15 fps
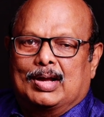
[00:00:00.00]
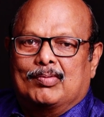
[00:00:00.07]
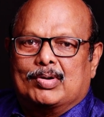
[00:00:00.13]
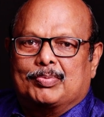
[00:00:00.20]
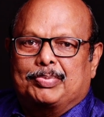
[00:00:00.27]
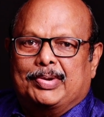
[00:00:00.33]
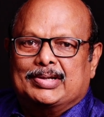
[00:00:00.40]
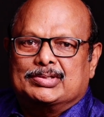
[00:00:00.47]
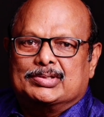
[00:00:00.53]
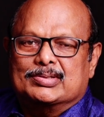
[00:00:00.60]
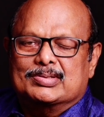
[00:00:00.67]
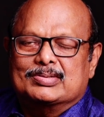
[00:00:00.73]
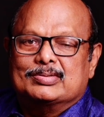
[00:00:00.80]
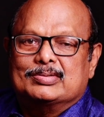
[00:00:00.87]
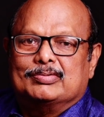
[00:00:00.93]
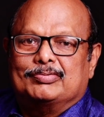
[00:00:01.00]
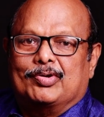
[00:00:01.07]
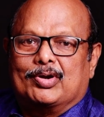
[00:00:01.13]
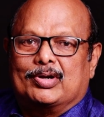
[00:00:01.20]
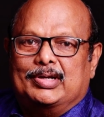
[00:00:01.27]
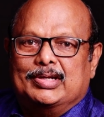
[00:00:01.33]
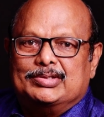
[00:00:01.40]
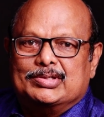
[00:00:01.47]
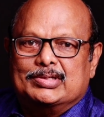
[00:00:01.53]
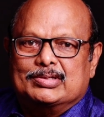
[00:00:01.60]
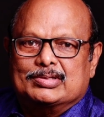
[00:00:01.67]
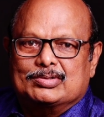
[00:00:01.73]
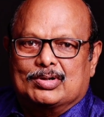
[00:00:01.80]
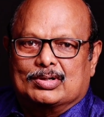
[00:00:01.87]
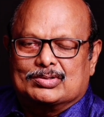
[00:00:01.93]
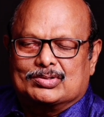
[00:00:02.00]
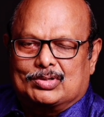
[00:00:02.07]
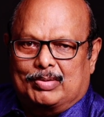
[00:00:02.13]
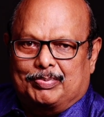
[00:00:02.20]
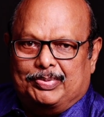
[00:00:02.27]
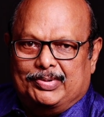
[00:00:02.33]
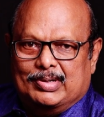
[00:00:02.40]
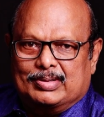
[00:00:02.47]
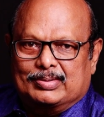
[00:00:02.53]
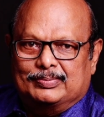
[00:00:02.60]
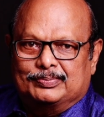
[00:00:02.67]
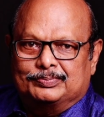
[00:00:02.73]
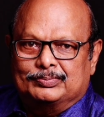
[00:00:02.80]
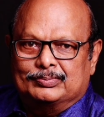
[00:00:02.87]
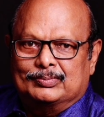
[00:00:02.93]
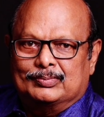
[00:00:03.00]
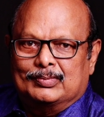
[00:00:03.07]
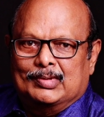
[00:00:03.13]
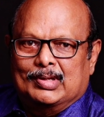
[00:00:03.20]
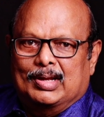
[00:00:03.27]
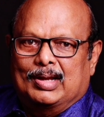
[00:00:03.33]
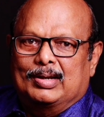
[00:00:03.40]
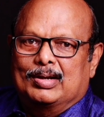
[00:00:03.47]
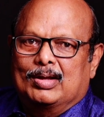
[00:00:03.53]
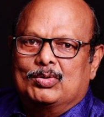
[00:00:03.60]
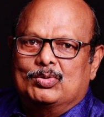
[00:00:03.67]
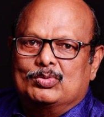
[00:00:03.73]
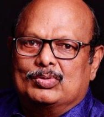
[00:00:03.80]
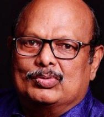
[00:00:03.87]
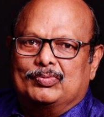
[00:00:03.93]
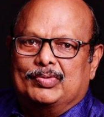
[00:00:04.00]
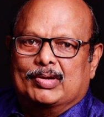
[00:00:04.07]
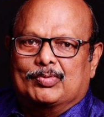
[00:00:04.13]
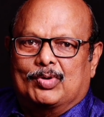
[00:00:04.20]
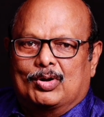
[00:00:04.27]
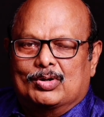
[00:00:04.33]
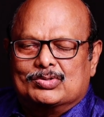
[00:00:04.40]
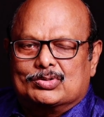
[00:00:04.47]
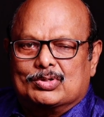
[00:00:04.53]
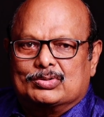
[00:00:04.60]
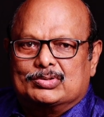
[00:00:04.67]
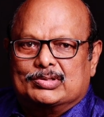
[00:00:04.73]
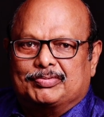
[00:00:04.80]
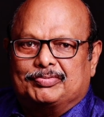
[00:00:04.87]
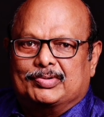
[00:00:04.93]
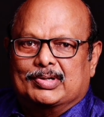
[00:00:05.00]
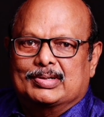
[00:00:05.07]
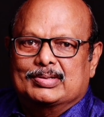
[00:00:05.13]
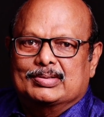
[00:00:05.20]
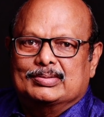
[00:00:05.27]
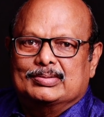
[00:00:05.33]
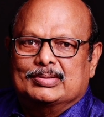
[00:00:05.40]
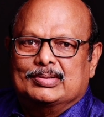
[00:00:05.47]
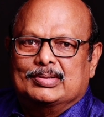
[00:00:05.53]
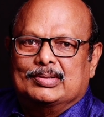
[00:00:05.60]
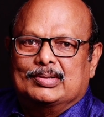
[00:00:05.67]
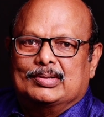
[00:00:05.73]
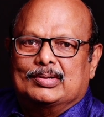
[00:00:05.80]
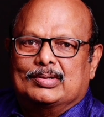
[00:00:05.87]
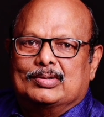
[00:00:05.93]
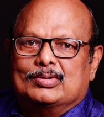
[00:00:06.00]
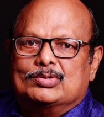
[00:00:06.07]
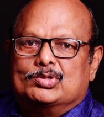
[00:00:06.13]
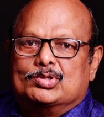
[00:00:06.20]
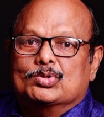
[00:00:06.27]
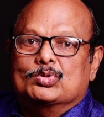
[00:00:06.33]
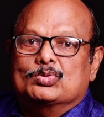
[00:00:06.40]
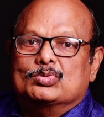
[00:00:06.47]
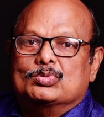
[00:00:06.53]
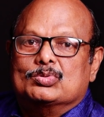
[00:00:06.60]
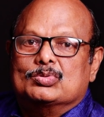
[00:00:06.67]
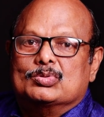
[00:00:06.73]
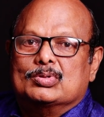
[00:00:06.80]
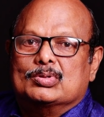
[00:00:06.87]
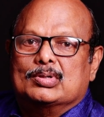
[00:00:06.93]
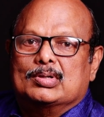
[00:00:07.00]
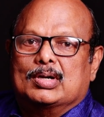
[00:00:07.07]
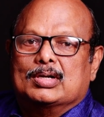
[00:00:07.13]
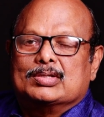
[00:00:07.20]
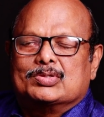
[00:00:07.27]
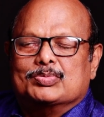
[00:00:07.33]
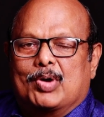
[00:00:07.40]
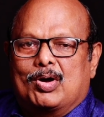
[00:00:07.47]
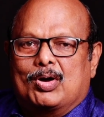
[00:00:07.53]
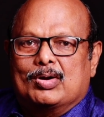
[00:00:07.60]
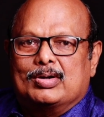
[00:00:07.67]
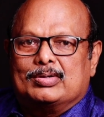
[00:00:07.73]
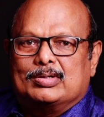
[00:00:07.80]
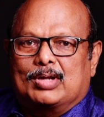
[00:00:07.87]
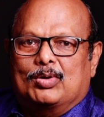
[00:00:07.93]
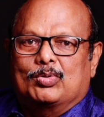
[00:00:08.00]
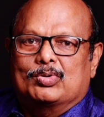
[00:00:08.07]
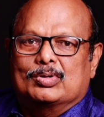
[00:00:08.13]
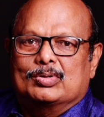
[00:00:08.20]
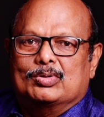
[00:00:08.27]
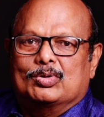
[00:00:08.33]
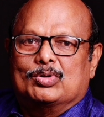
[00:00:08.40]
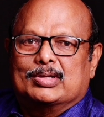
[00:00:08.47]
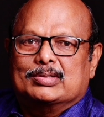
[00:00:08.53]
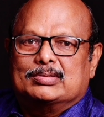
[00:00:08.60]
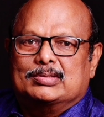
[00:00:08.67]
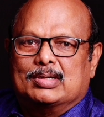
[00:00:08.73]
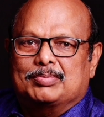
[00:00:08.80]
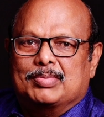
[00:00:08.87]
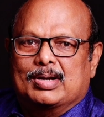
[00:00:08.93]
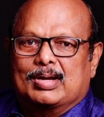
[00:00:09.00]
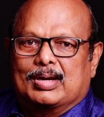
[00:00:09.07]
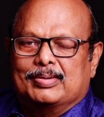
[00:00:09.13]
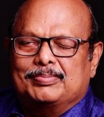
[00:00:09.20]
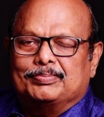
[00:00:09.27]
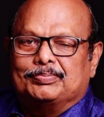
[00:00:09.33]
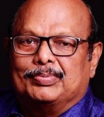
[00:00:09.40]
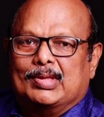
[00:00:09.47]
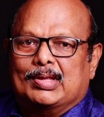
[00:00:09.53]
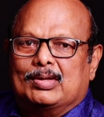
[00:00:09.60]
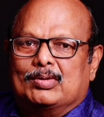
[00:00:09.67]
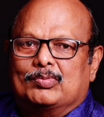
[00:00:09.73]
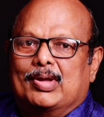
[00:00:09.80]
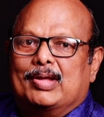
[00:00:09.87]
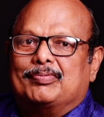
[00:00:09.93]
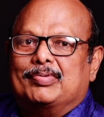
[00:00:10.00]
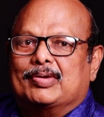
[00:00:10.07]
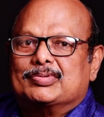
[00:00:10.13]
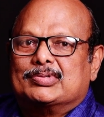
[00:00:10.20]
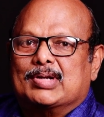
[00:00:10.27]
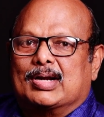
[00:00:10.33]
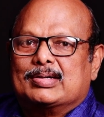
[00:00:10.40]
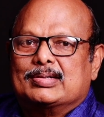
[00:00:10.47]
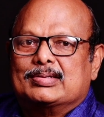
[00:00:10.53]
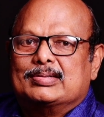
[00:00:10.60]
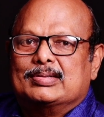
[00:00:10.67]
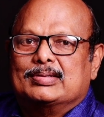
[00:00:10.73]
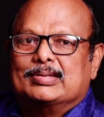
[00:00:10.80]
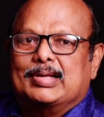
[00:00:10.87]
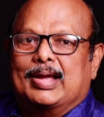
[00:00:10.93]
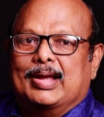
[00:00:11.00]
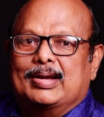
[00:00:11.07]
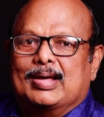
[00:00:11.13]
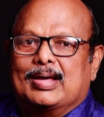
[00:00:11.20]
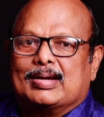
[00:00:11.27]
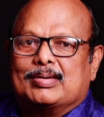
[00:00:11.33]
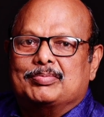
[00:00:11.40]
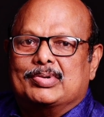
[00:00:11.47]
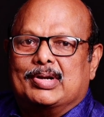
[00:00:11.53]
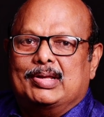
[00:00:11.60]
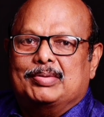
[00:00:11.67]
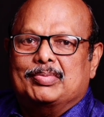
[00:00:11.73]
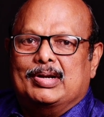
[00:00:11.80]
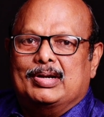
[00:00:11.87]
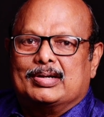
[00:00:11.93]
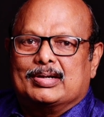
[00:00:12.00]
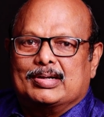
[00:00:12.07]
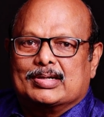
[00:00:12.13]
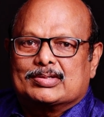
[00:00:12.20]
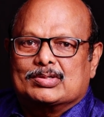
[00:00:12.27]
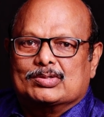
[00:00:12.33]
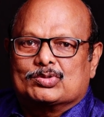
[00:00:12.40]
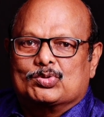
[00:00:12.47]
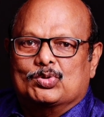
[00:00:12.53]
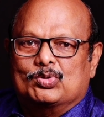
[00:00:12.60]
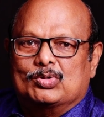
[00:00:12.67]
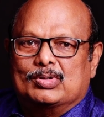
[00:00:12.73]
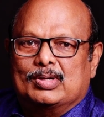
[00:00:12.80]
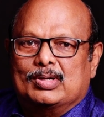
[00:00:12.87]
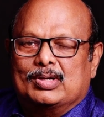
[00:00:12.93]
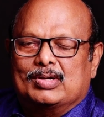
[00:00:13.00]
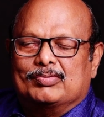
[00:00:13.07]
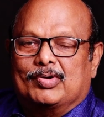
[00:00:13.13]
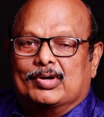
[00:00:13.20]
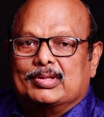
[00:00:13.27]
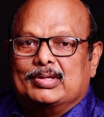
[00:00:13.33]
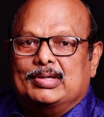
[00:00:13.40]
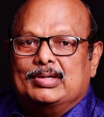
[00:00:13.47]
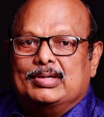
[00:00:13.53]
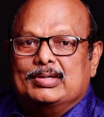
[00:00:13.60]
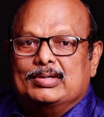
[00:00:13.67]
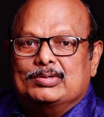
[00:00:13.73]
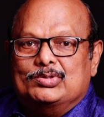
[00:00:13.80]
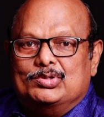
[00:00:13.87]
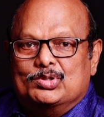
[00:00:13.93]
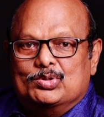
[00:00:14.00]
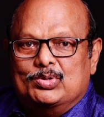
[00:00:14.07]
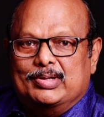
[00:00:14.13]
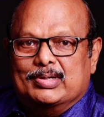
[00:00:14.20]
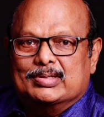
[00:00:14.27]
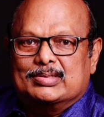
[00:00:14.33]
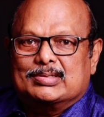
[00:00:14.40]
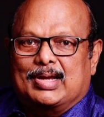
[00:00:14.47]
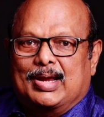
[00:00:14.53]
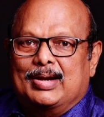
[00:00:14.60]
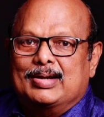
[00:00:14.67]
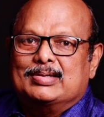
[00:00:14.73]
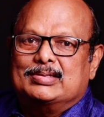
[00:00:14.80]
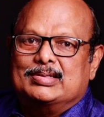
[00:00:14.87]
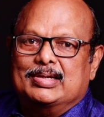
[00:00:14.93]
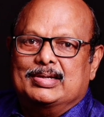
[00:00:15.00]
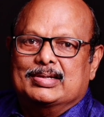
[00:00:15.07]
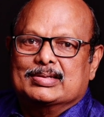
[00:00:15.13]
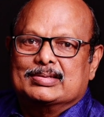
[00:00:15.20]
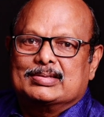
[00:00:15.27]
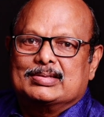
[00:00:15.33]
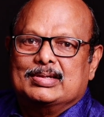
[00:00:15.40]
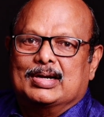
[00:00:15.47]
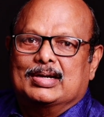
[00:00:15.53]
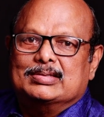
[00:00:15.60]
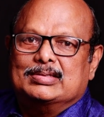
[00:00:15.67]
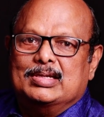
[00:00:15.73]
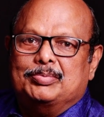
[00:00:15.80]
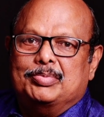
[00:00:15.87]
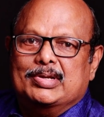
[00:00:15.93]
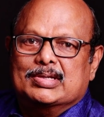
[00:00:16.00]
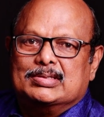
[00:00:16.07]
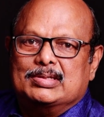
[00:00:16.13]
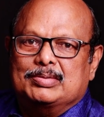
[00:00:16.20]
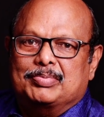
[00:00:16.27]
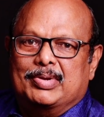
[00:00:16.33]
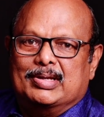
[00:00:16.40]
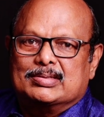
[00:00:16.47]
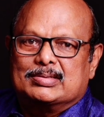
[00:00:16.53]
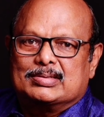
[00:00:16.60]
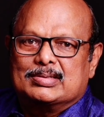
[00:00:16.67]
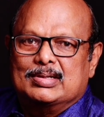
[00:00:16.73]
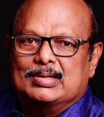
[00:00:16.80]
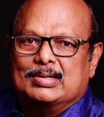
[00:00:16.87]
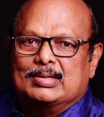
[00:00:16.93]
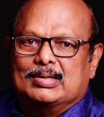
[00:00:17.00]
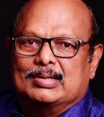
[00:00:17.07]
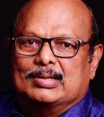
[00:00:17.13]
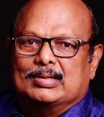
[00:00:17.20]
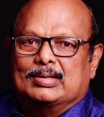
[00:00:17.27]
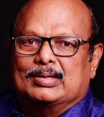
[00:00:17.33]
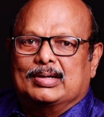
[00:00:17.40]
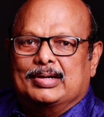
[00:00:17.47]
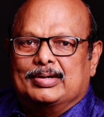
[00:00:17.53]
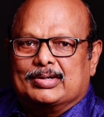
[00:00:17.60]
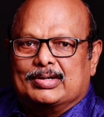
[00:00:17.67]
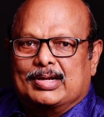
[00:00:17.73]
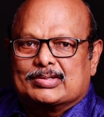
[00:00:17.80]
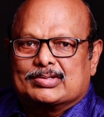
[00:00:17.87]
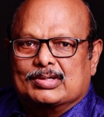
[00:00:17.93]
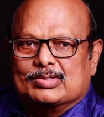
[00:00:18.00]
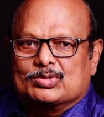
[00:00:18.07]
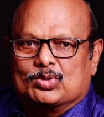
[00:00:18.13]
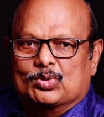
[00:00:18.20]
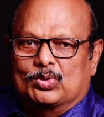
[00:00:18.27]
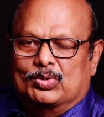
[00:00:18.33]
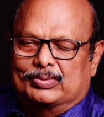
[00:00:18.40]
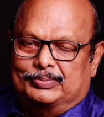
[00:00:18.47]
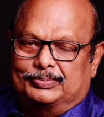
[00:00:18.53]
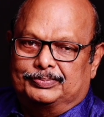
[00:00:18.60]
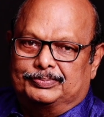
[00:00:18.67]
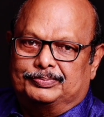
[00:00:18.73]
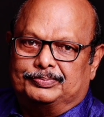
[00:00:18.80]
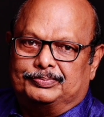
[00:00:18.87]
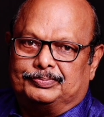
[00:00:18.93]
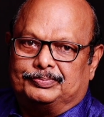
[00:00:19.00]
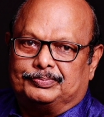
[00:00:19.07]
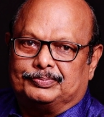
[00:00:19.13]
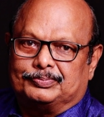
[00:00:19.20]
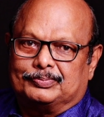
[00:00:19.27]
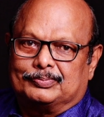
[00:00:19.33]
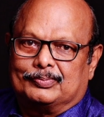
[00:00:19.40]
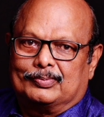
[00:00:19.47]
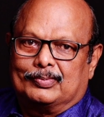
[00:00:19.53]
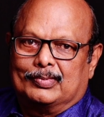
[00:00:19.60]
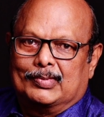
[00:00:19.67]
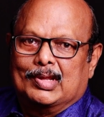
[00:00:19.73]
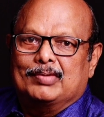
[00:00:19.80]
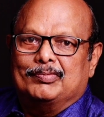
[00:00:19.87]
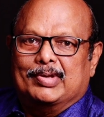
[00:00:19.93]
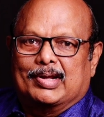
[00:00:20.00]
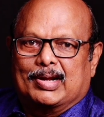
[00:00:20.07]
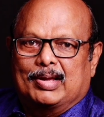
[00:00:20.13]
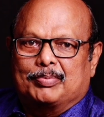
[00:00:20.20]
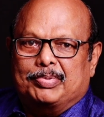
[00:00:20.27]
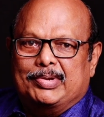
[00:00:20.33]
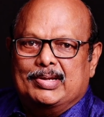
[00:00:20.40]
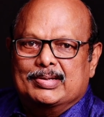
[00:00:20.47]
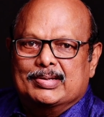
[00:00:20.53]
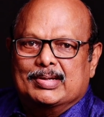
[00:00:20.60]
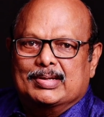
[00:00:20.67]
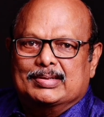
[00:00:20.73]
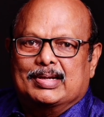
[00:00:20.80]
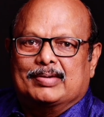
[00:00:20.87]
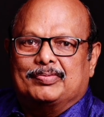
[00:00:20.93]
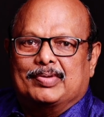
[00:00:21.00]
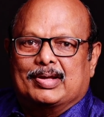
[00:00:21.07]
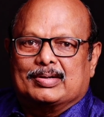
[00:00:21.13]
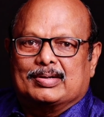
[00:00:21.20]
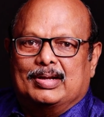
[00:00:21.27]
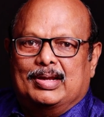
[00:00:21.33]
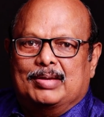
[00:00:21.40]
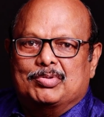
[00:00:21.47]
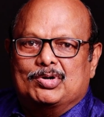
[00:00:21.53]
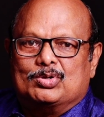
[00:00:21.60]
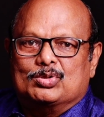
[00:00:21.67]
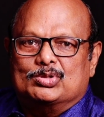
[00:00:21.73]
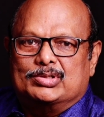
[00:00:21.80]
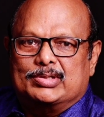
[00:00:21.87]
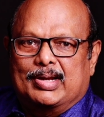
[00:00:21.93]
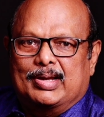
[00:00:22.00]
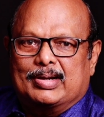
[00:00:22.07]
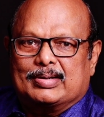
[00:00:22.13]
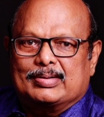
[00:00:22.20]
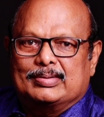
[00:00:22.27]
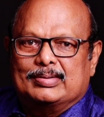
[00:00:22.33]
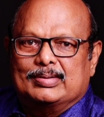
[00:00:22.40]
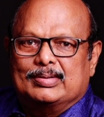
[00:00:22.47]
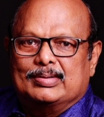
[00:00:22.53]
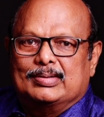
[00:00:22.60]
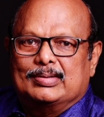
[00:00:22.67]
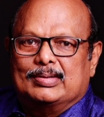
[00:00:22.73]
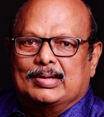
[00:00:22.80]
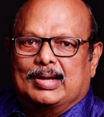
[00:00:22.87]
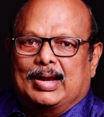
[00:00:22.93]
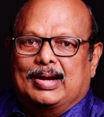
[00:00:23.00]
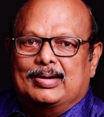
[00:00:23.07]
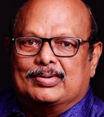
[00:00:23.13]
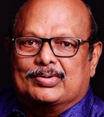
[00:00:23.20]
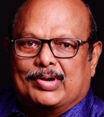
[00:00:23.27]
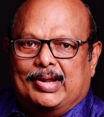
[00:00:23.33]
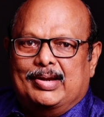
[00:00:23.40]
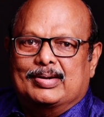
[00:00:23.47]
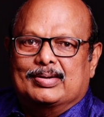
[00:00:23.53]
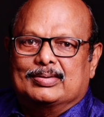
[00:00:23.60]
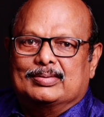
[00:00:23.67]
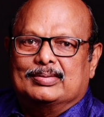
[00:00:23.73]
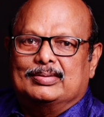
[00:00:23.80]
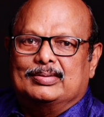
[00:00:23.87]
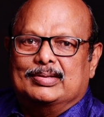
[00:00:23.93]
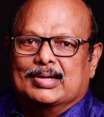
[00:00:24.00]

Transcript: Our passion for teaching did not stop here, and now we have also shifted to a small town known as Thirumangalam, where we have started the NRM Dream International School for the juniors and seniors, a CBSE based international school. We are happy that we are able to share and train